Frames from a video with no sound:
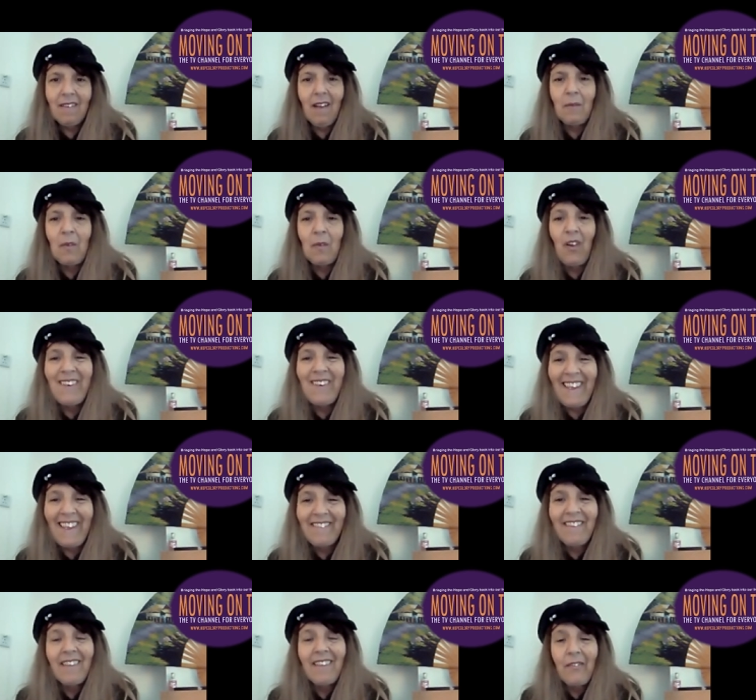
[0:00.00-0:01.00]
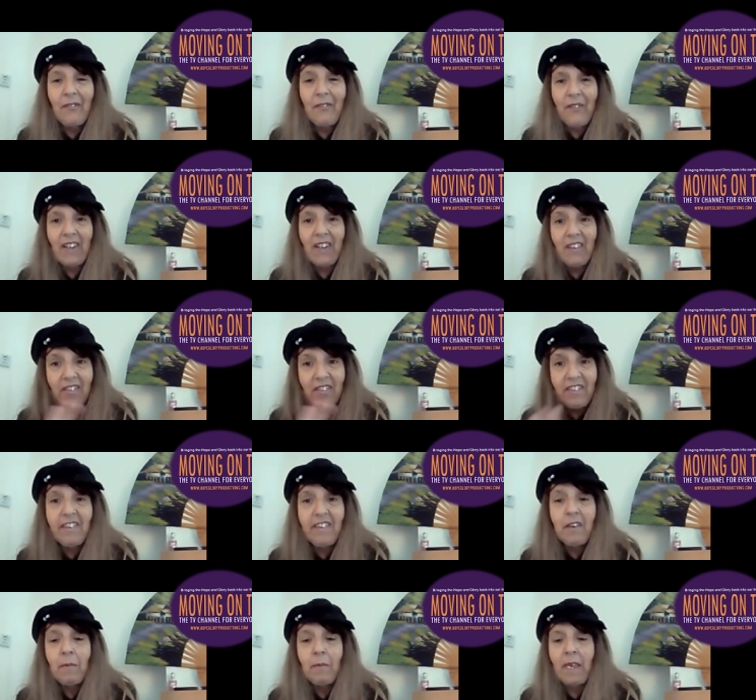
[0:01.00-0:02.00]
I'm not letting the fear
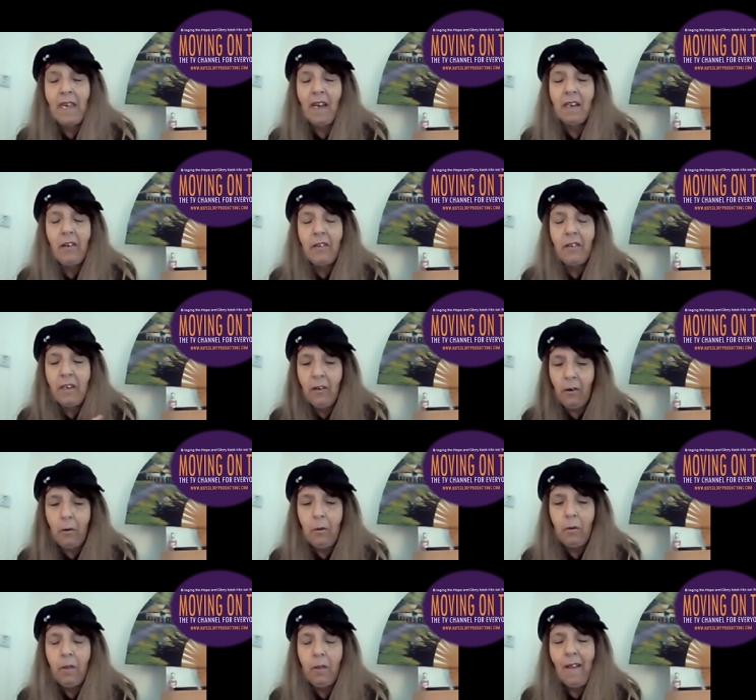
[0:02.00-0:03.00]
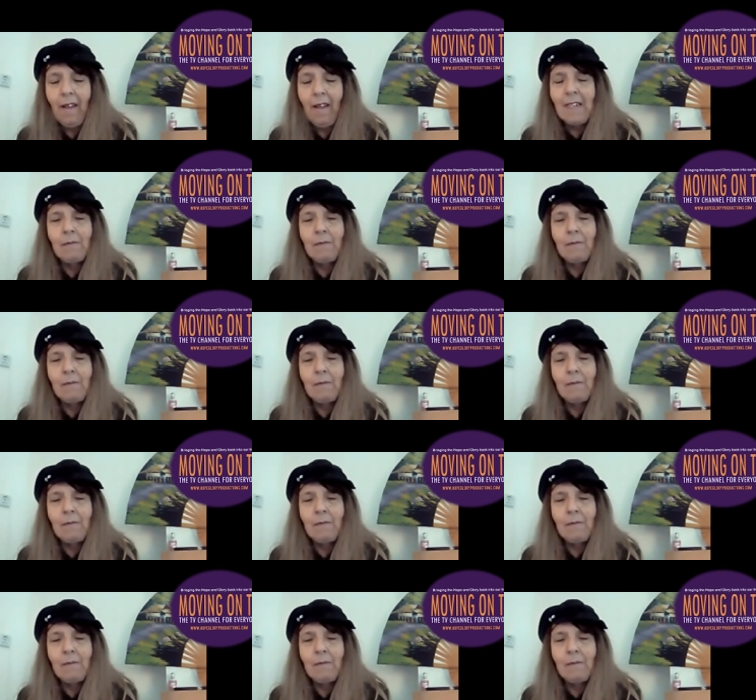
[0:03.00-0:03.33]
consume me. I know you're all,